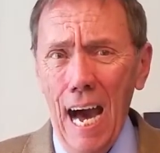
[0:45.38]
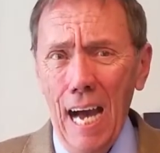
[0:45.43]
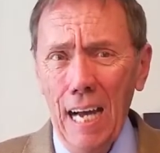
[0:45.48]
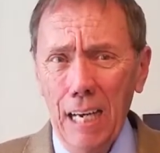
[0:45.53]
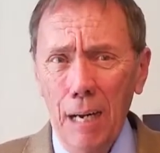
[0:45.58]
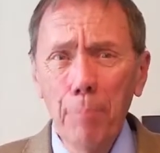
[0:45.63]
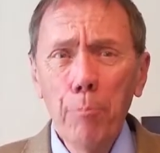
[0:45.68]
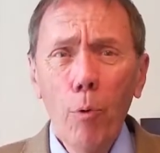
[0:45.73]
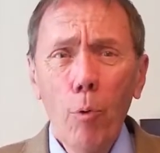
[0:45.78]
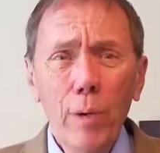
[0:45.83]
A
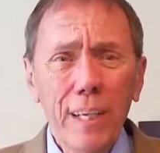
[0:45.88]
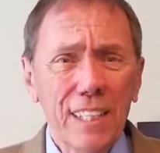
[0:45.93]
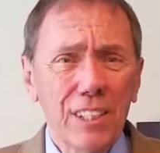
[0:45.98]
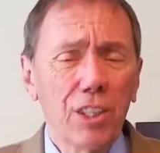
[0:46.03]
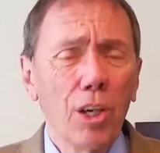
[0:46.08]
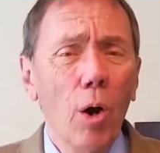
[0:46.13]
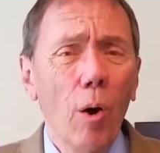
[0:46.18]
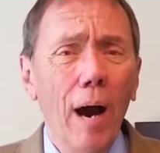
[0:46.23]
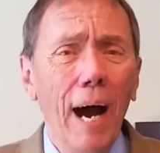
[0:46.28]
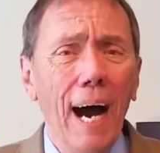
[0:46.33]
couple of weeks
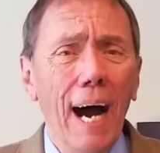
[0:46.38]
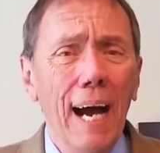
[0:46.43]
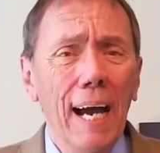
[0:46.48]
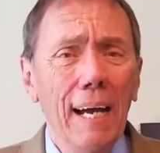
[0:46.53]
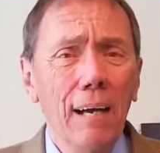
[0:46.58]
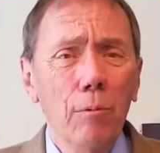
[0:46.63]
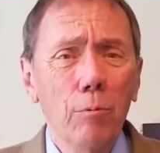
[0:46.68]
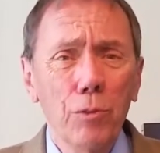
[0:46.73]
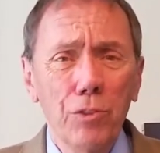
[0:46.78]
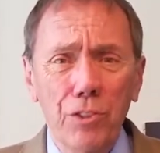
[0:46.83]
ago,
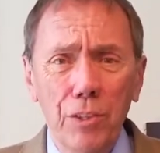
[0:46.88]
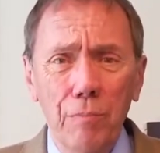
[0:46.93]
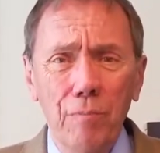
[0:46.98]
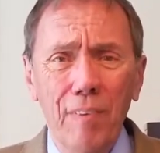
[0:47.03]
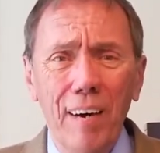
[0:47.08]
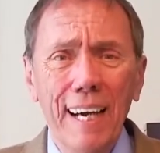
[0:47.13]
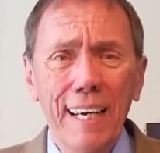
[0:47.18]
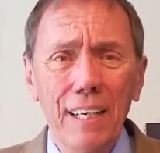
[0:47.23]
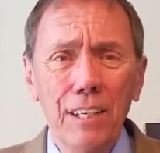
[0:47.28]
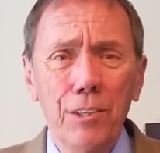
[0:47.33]
I was
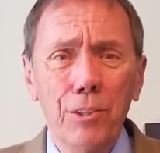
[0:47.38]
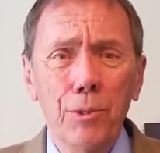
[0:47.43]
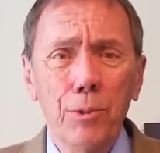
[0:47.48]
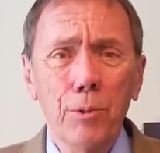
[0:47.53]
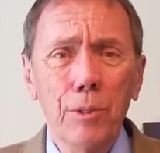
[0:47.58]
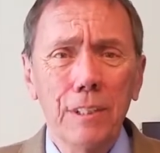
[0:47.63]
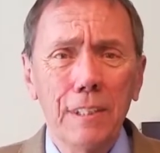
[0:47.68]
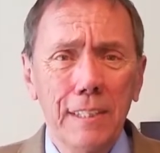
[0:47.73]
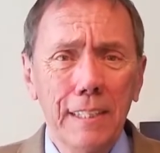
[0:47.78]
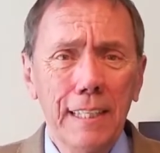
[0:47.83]
invited
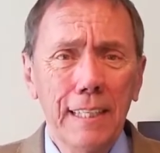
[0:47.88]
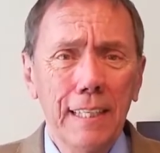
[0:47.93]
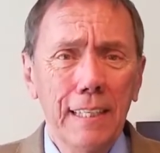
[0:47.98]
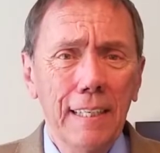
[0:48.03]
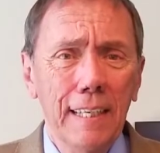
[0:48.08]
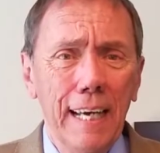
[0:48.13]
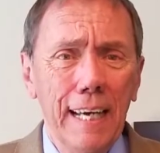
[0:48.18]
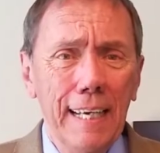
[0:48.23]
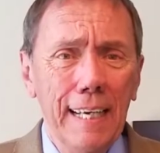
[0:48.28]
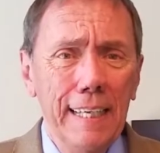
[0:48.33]
to
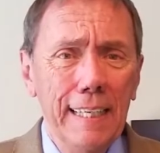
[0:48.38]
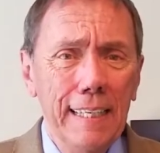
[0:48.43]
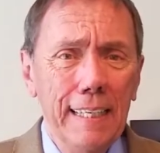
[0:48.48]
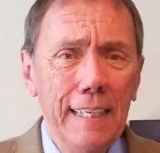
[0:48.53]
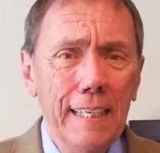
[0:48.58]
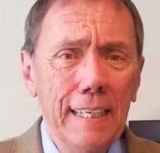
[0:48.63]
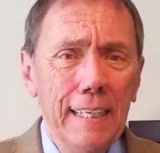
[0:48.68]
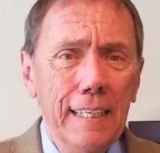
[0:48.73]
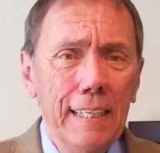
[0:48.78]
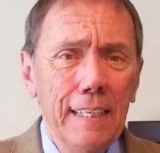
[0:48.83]
attend
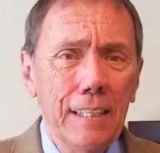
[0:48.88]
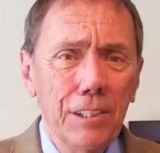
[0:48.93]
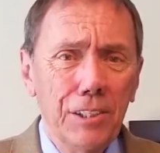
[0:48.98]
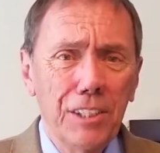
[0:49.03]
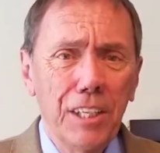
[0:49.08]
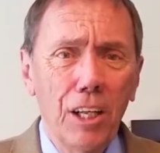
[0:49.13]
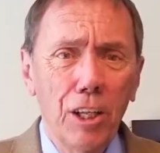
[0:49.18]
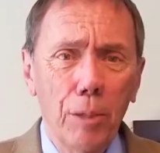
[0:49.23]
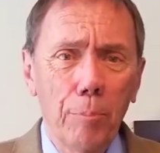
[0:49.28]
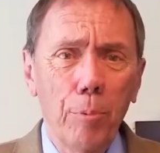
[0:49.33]
a
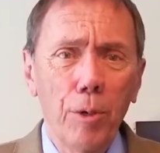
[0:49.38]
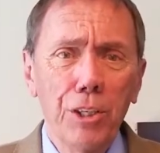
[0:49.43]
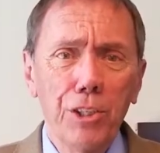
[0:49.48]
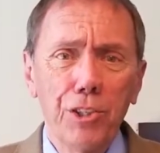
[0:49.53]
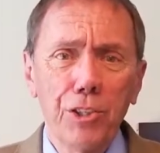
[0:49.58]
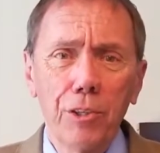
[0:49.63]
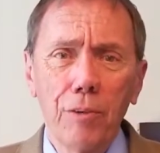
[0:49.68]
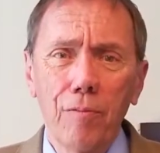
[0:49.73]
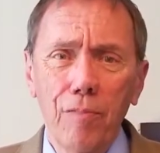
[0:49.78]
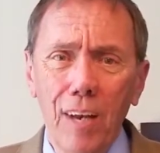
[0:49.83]

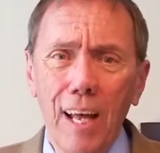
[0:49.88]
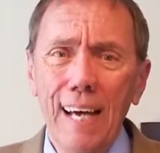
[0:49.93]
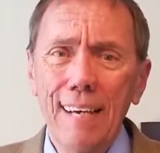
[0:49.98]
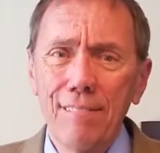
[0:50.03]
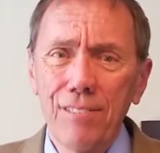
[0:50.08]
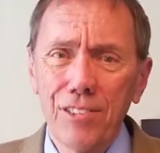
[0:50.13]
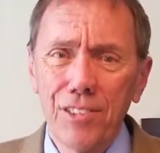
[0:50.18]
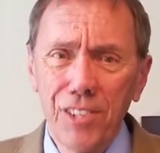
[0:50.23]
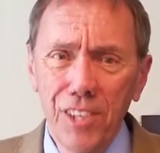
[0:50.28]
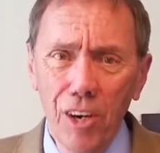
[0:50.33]
celebration of
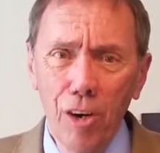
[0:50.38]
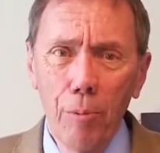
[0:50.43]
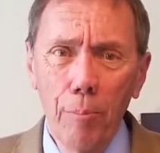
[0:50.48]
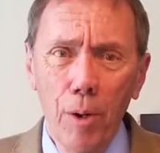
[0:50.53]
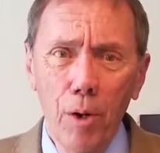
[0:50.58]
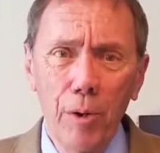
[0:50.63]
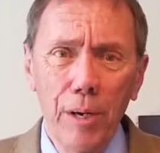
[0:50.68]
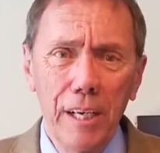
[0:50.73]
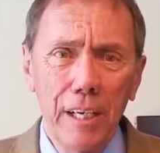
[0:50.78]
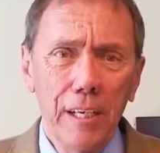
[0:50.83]
life
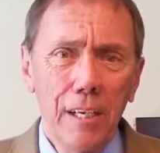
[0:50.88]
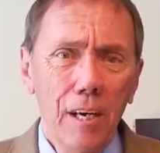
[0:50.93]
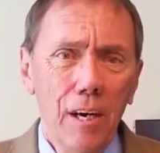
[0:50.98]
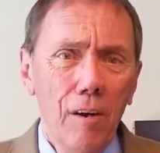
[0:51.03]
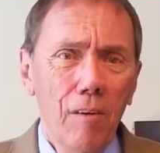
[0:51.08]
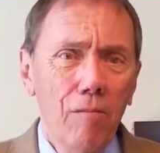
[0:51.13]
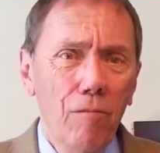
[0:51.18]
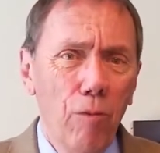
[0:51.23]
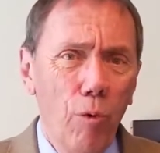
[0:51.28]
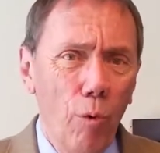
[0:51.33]
ceremony
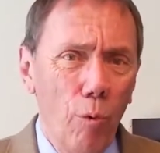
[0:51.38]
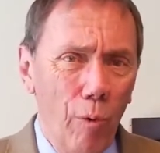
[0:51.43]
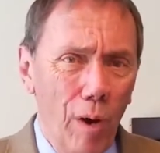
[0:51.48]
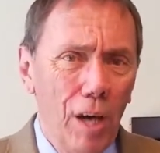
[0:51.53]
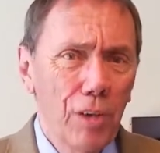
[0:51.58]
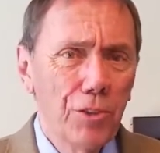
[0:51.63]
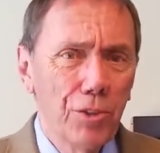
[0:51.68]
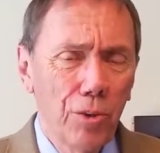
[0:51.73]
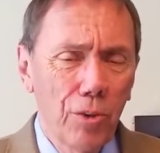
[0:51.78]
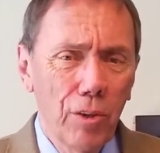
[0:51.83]
for
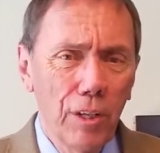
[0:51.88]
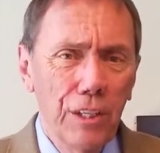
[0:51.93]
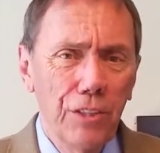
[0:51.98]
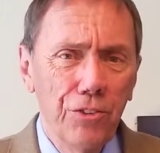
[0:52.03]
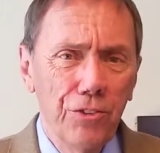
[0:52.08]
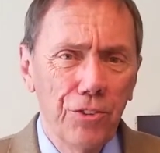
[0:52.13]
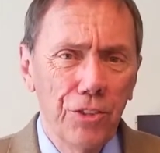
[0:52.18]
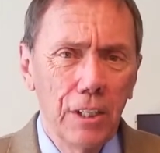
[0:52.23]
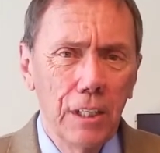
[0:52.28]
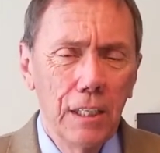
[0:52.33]
Roger
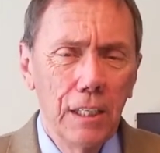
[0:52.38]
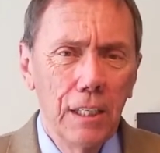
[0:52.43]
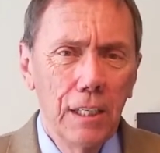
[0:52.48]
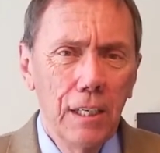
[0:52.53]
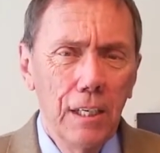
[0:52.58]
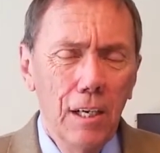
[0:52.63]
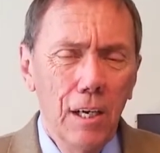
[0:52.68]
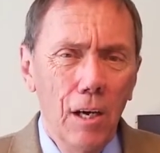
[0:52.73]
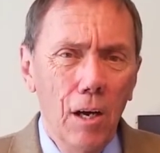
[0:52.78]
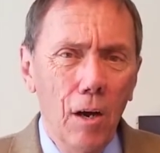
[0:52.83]
Lindsay.
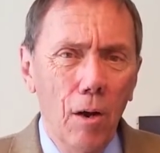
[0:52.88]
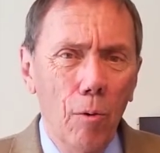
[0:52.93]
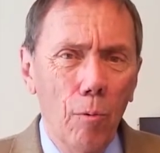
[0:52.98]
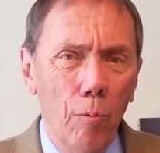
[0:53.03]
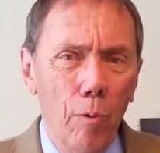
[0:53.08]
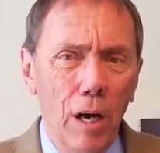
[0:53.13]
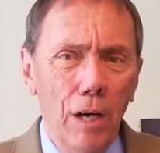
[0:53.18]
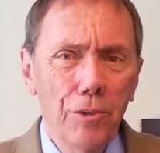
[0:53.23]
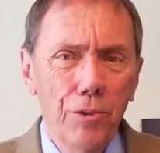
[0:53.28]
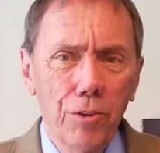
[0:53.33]

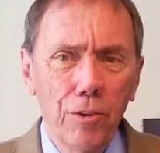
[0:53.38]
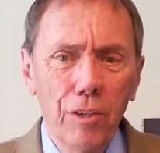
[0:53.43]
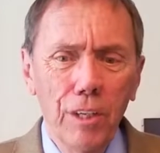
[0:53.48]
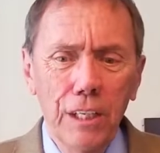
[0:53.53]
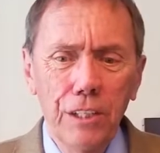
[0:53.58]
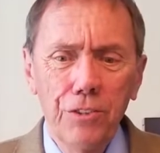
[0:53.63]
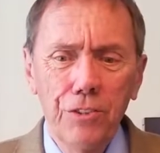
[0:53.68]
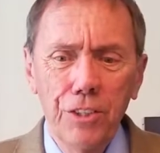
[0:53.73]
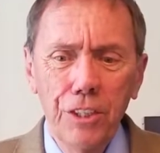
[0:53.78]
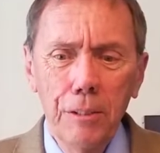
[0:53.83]
Roger
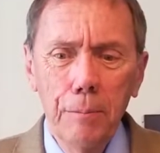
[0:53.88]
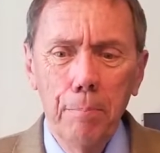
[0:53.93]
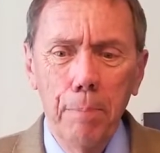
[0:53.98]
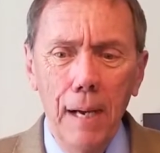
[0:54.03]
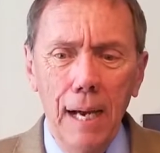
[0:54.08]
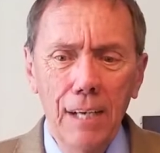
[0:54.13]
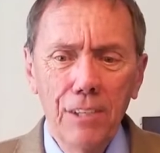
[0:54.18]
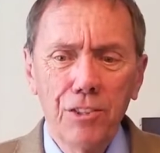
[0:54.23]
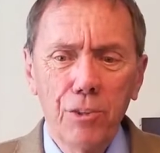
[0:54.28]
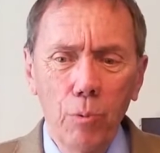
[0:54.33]
Lindsay
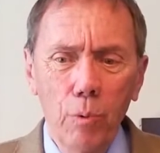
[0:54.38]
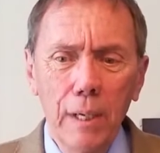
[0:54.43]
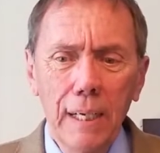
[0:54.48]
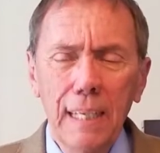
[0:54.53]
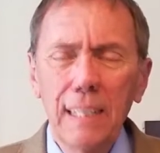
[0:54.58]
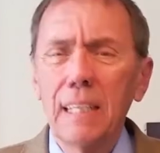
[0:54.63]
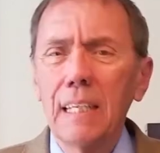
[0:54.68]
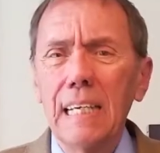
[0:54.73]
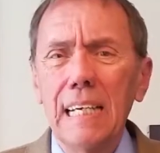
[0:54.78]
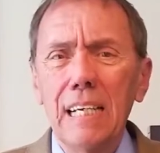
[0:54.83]
passed
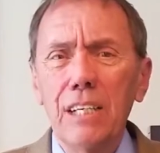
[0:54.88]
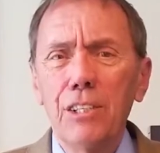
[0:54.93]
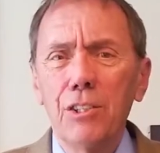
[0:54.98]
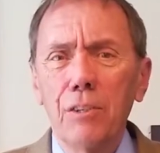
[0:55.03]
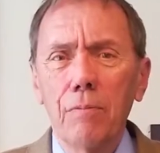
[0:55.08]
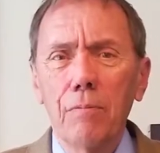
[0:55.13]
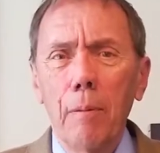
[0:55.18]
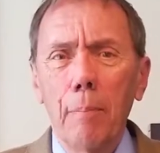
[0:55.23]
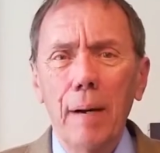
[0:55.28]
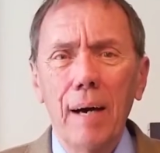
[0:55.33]
away at the age
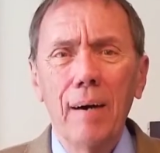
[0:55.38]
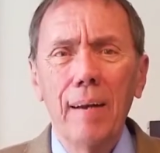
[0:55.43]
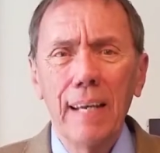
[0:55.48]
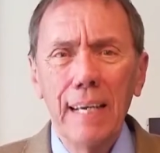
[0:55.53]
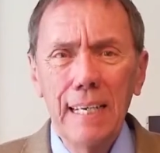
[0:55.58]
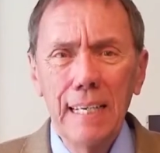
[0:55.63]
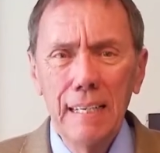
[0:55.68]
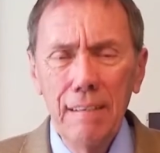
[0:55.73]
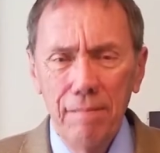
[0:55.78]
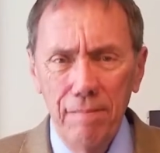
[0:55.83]
of about
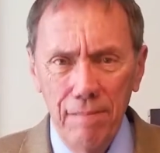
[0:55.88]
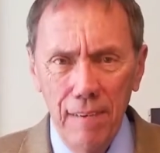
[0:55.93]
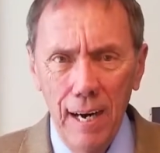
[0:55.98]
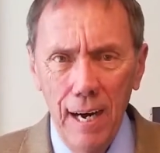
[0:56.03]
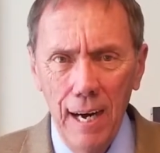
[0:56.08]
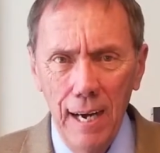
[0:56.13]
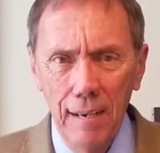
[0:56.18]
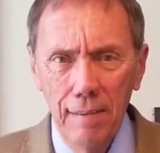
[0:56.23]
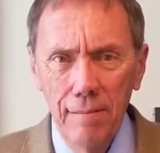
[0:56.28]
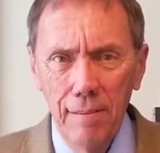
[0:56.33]

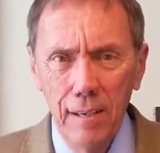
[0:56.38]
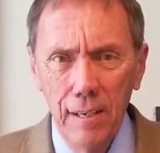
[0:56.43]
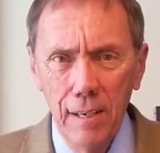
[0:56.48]
85.